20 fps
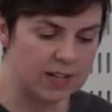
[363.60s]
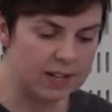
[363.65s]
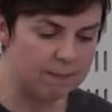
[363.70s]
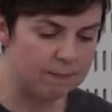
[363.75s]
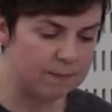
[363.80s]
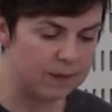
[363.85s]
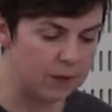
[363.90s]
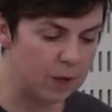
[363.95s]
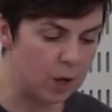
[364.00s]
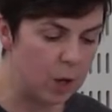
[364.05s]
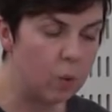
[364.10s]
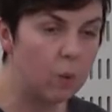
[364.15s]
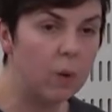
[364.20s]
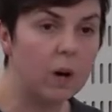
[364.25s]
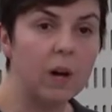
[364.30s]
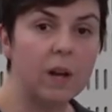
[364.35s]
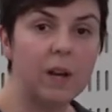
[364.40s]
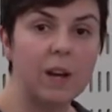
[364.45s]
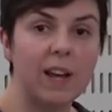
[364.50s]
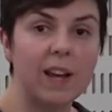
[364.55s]
tips were
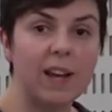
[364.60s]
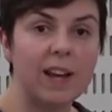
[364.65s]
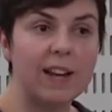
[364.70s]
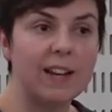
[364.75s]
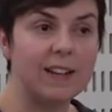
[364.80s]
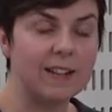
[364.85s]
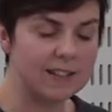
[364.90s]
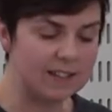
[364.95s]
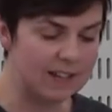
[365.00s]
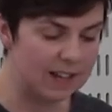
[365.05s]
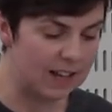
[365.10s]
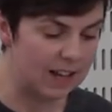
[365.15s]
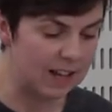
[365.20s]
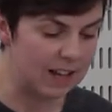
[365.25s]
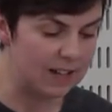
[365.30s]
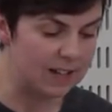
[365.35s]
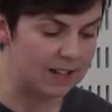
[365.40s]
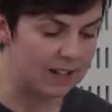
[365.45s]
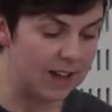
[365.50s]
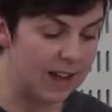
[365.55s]
unlikely to
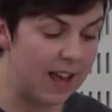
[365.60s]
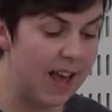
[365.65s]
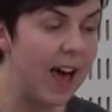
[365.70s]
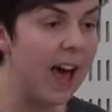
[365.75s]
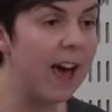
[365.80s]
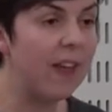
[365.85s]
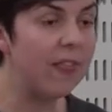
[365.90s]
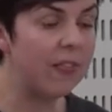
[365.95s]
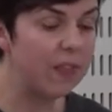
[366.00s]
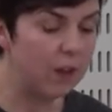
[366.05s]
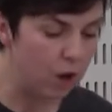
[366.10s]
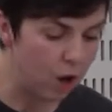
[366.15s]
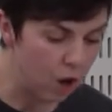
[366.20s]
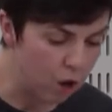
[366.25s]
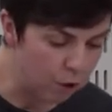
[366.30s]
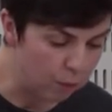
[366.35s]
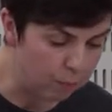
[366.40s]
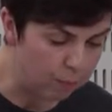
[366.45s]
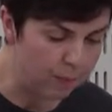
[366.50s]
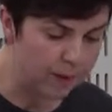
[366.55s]
slide, and the
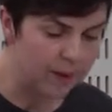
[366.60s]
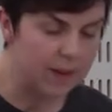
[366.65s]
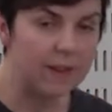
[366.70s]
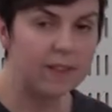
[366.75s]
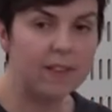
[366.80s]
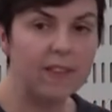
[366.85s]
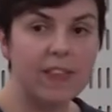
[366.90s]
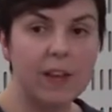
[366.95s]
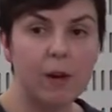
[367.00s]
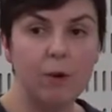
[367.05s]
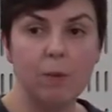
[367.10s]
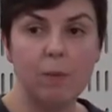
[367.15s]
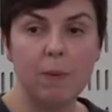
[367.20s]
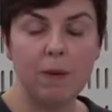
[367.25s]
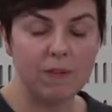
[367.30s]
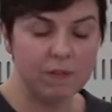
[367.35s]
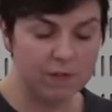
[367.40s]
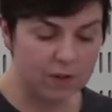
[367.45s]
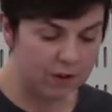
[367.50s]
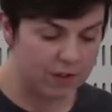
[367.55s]
hope that there would be
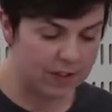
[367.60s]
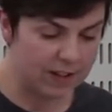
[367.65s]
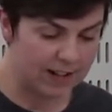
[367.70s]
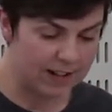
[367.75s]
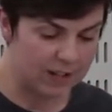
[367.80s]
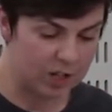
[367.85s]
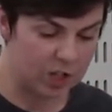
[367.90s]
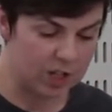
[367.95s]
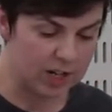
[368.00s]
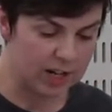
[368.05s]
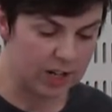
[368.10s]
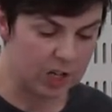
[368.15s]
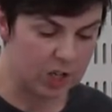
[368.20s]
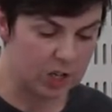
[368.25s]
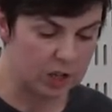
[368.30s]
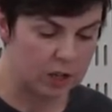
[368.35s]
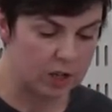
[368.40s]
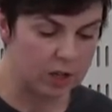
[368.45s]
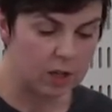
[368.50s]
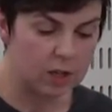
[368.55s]
further
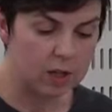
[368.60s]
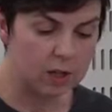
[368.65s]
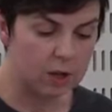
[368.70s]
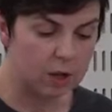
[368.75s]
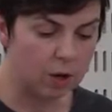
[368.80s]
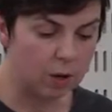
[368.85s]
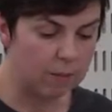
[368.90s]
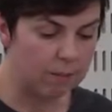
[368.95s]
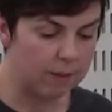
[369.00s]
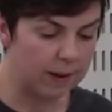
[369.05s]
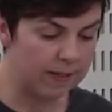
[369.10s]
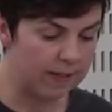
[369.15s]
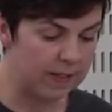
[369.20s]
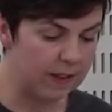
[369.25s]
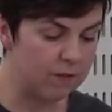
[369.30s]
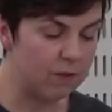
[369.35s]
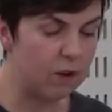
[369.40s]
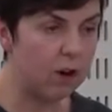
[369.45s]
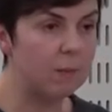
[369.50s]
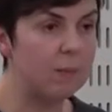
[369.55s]
legislation to combat the
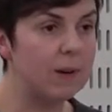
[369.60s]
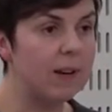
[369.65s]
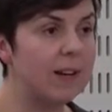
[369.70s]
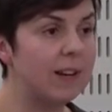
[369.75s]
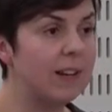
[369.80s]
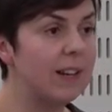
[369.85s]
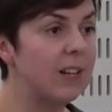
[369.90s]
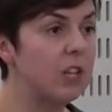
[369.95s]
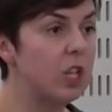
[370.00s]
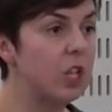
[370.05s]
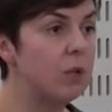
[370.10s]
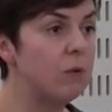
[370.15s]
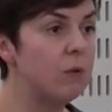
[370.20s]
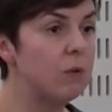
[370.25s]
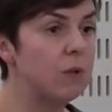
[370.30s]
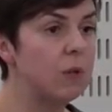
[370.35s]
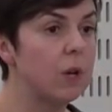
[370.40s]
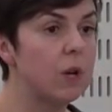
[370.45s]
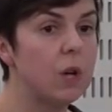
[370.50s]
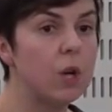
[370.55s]
environmental
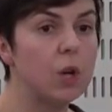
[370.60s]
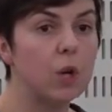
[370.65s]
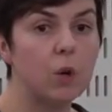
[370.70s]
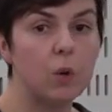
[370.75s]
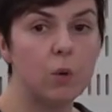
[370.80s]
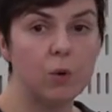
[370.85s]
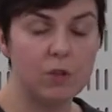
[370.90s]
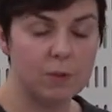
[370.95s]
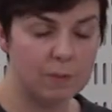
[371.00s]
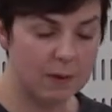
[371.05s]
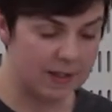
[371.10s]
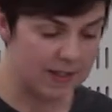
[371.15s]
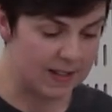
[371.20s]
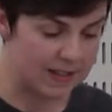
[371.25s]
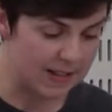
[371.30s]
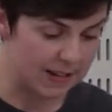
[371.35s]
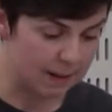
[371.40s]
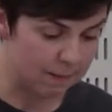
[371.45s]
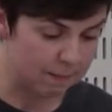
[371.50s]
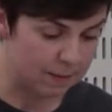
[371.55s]
issues caused by the
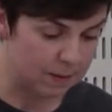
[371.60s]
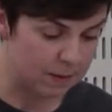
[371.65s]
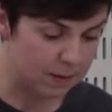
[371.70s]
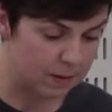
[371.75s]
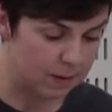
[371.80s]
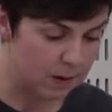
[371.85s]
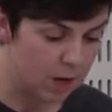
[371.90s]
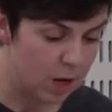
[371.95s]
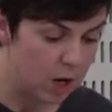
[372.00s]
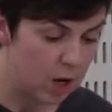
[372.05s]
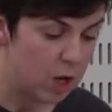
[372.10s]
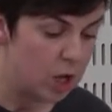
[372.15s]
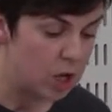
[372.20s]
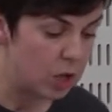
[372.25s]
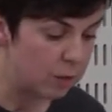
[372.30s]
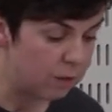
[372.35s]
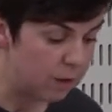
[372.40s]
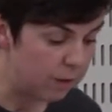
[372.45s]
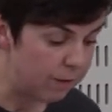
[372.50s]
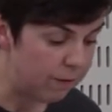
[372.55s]
tips.
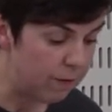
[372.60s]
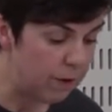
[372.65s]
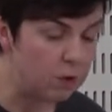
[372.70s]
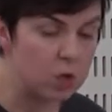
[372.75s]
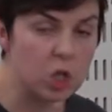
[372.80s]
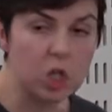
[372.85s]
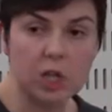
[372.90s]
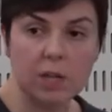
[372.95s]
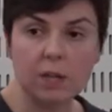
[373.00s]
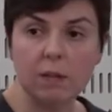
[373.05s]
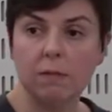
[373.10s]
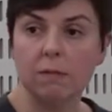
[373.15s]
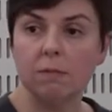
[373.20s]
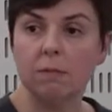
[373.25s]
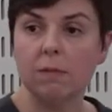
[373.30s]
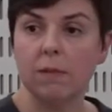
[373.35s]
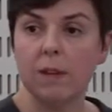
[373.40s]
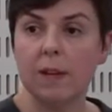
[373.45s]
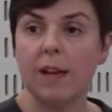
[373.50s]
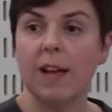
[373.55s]
So the future,
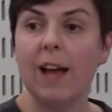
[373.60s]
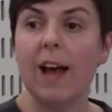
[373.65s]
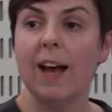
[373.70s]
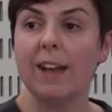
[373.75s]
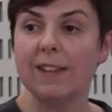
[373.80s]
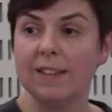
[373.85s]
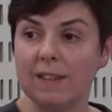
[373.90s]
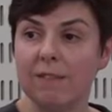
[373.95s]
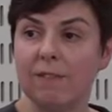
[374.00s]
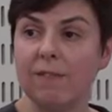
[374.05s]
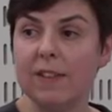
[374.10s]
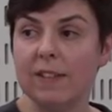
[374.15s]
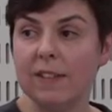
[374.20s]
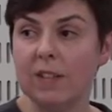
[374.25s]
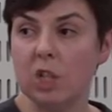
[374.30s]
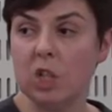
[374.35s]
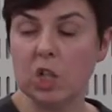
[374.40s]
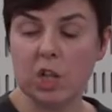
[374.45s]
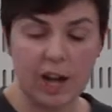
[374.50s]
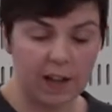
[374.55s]
as
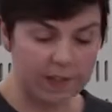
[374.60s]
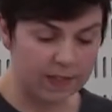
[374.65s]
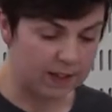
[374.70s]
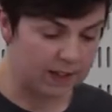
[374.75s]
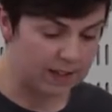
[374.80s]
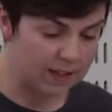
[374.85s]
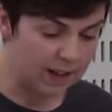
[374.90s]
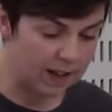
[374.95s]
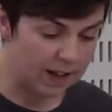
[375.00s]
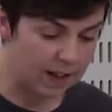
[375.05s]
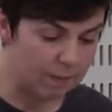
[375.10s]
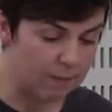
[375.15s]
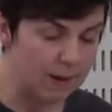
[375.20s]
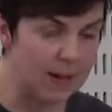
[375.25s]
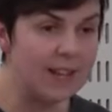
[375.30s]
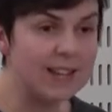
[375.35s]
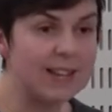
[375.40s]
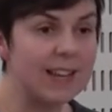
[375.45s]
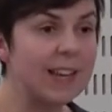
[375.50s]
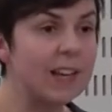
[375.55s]
envisaged at the time,
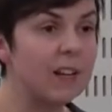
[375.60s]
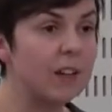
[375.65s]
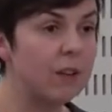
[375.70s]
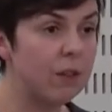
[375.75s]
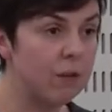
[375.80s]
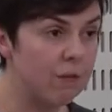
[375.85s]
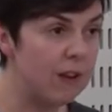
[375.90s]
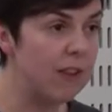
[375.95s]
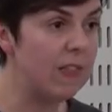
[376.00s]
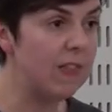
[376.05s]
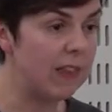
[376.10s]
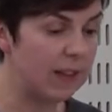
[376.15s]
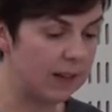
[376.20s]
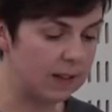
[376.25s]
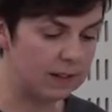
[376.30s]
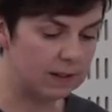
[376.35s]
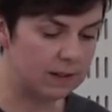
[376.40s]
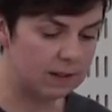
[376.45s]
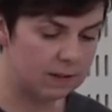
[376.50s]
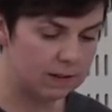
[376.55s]
entailed three
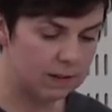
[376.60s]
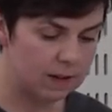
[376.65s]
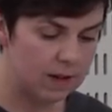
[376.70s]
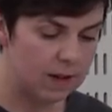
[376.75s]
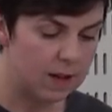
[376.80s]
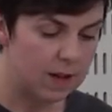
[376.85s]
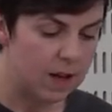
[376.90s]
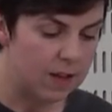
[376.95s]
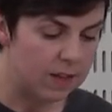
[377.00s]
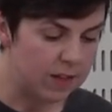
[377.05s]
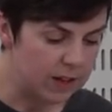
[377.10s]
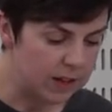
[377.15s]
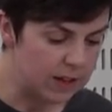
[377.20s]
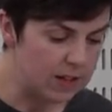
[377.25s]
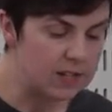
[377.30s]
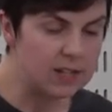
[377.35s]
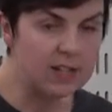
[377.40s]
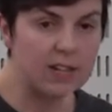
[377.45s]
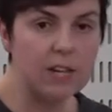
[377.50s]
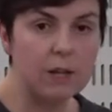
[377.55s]
things: the
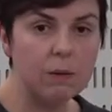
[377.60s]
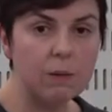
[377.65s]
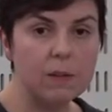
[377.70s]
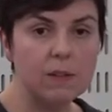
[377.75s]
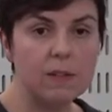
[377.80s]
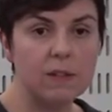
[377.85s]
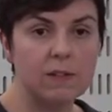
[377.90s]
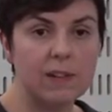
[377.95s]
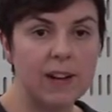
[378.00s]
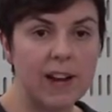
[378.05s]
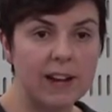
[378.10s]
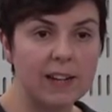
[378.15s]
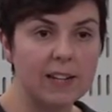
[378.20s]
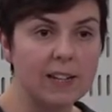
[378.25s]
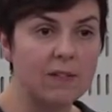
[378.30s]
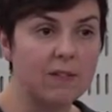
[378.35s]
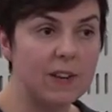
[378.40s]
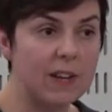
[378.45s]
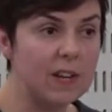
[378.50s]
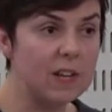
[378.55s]
continuance of an
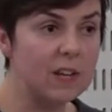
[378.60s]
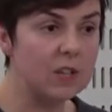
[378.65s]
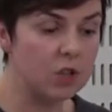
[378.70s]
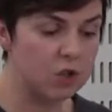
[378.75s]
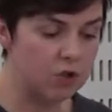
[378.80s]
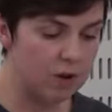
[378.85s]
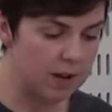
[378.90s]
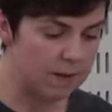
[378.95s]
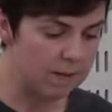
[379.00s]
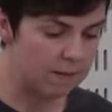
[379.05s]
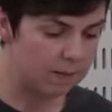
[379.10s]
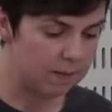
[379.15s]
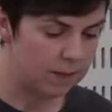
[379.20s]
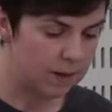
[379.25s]
active industry,